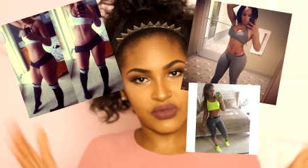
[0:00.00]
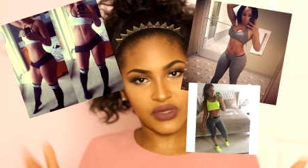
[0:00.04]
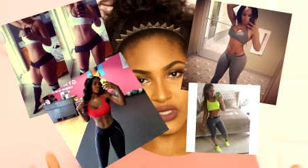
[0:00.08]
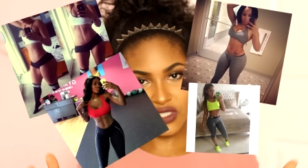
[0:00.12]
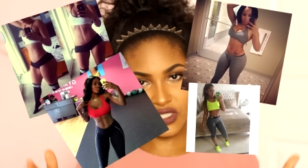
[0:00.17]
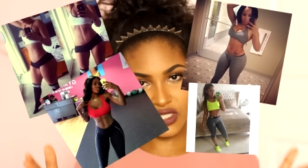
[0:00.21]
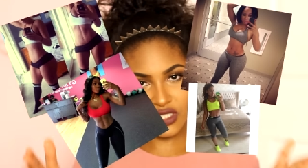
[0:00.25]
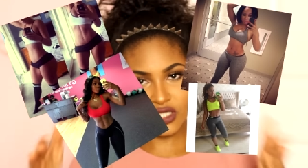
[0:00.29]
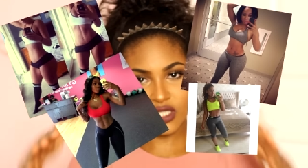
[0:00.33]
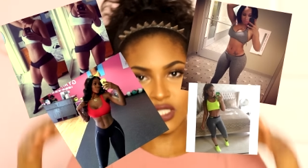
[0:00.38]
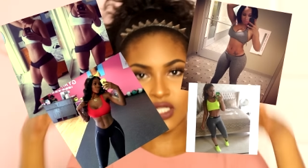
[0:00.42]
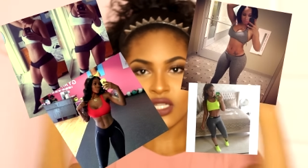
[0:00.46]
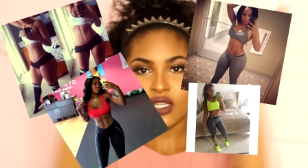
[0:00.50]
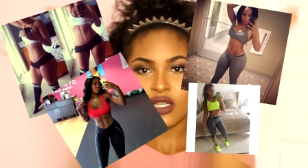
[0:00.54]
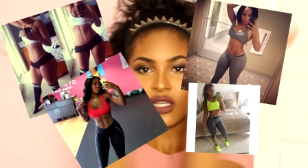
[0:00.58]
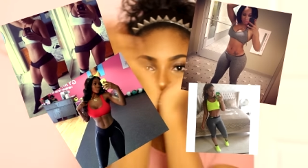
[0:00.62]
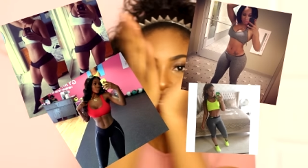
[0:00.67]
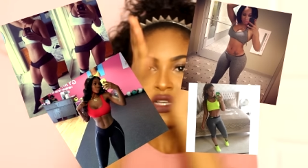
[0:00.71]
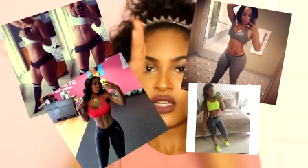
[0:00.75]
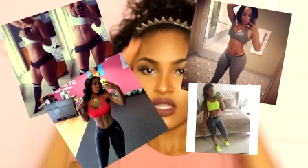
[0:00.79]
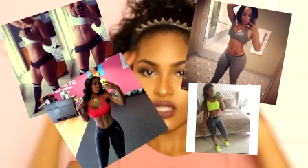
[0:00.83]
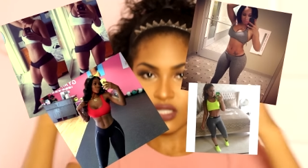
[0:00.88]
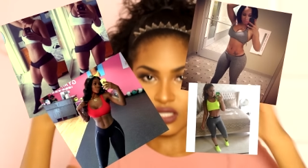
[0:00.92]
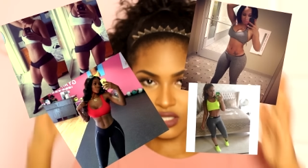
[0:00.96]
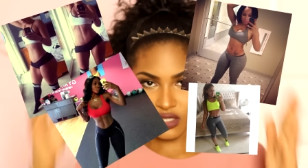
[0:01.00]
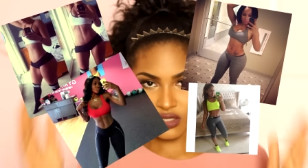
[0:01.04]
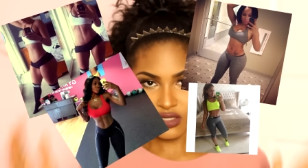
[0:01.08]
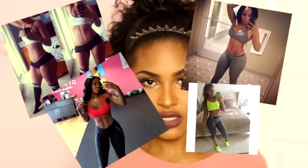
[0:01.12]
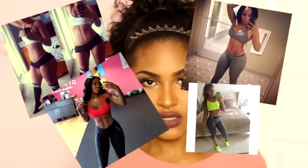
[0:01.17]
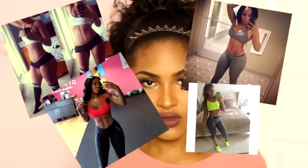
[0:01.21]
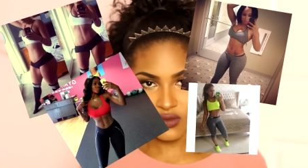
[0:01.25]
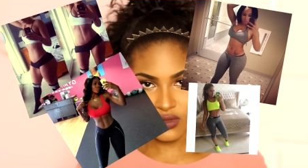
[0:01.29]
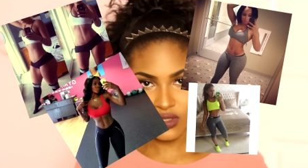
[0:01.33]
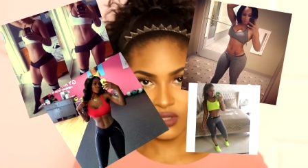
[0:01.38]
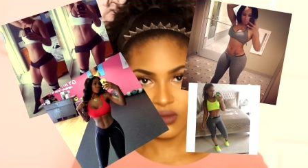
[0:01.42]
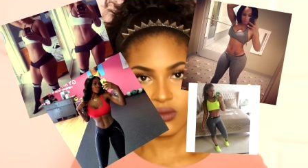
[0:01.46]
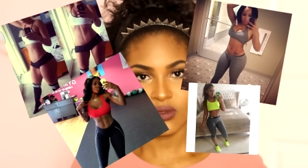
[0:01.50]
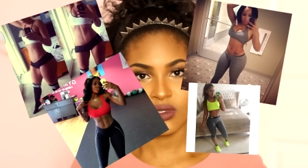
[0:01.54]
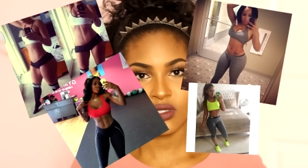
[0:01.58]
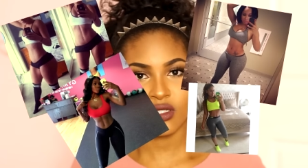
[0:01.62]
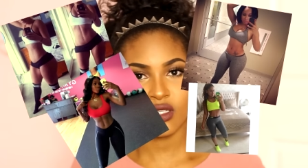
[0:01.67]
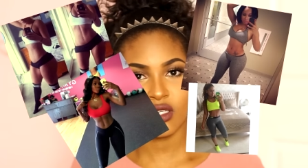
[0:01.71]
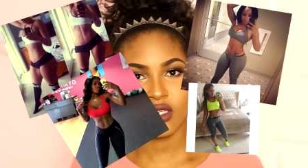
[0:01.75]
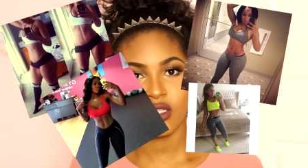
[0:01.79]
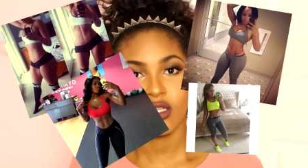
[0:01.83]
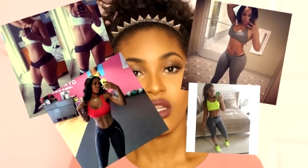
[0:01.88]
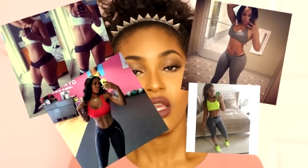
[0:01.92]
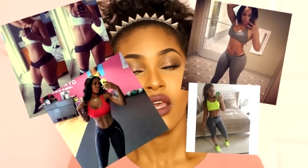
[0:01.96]
uh, you know what I'm
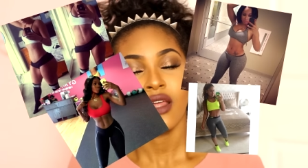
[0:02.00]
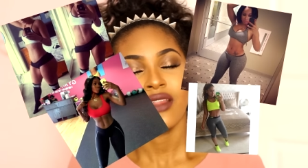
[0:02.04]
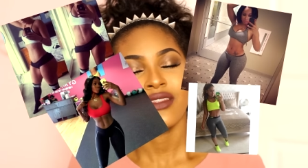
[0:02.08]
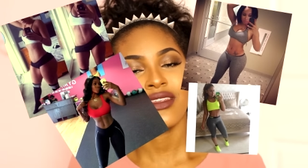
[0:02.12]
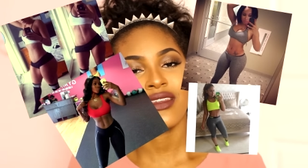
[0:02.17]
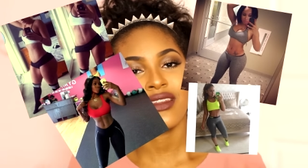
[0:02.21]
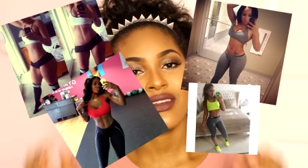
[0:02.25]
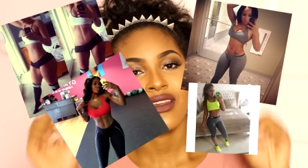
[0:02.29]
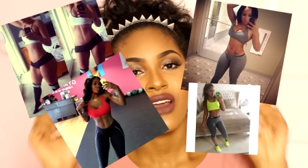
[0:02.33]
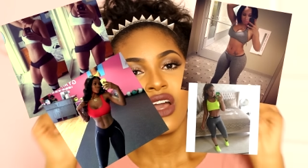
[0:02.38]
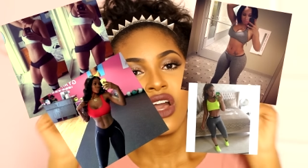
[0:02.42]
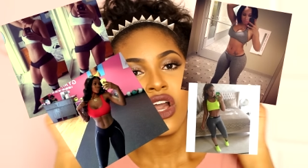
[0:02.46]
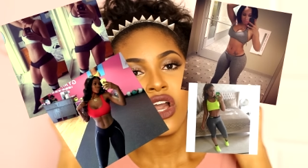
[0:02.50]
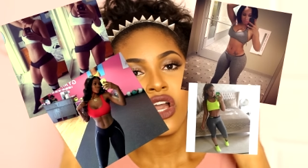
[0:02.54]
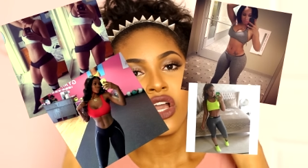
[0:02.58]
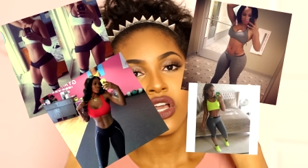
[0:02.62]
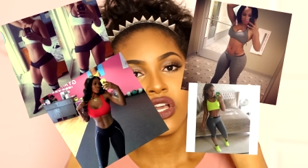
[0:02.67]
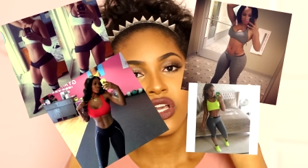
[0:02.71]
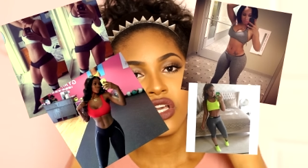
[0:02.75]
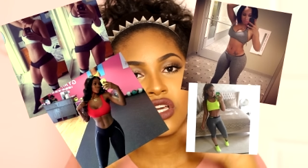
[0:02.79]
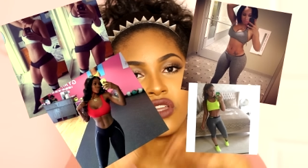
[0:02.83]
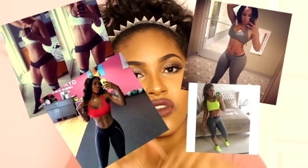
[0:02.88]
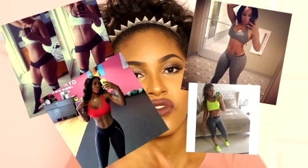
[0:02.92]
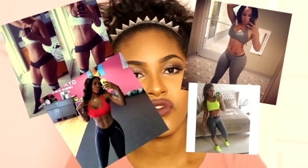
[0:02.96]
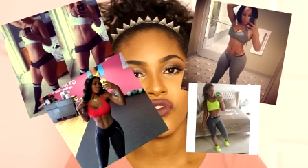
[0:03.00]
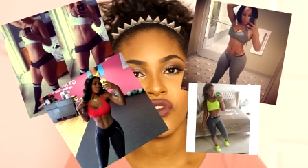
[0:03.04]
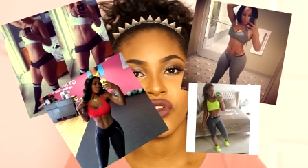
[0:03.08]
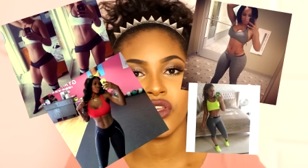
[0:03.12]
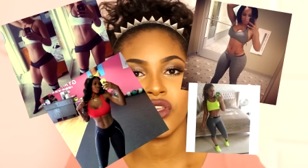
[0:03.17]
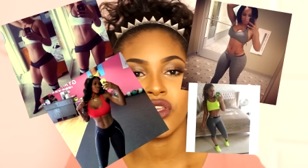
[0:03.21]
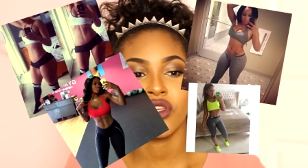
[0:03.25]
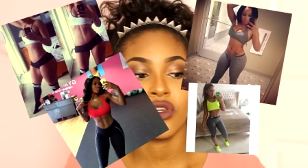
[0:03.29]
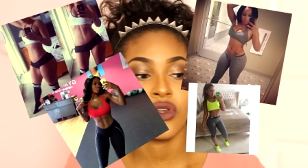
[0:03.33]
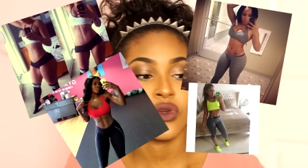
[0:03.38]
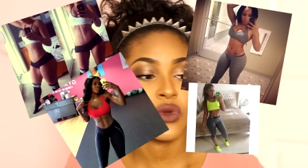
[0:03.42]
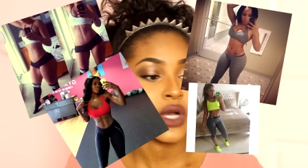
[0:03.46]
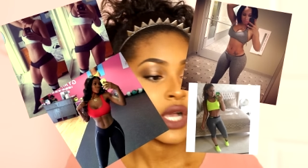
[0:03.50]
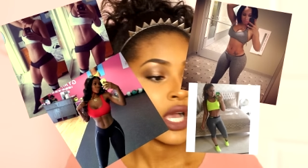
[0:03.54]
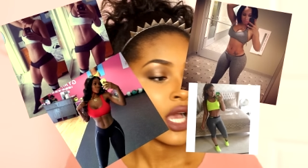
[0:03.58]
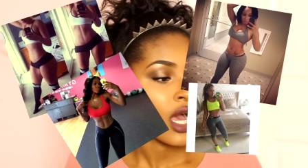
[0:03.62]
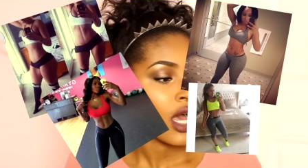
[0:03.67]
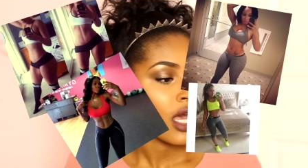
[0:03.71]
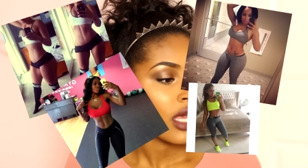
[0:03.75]
saying? Then good for you.